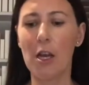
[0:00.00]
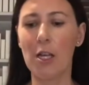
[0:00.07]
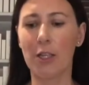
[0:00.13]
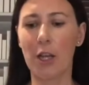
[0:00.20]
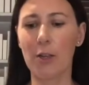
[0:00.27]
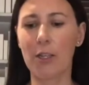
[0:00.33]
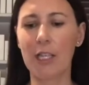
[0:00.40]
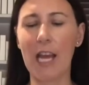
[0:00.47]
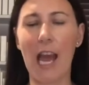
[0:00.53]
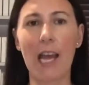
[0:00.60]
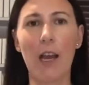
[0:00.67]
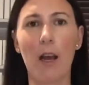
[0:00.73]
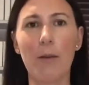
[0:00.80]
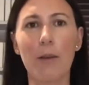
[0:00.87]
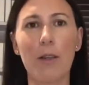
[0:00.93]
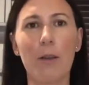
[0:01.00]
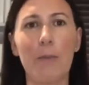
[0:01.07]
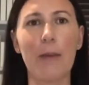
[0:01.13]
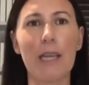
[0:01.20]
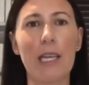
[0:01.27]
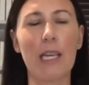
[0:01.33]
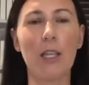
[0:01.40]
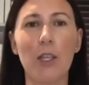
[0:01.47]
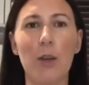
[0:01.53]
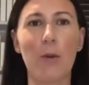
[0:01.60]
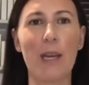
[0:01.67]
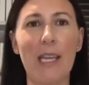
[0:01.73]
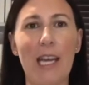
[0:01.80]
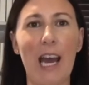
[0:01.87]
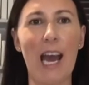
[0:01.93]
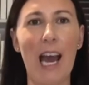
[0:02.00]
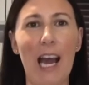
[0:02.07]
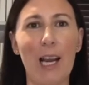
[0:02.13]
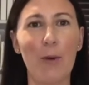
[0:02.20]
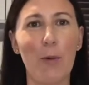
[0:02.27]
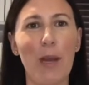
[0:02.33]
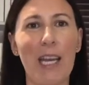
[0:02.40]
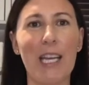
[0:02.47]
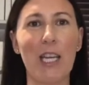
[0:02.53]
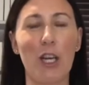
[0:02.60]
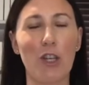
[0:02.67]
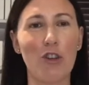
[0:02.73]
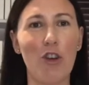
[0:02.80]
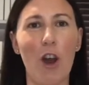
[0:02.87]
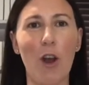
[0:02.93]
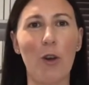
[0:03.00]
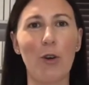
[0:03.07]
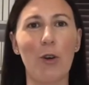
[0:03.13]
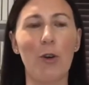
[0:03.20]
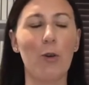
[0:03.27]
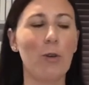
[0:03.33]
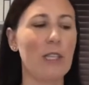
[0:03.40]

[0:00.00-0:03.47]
So today I'm going to be doing a Halloween try-on haul,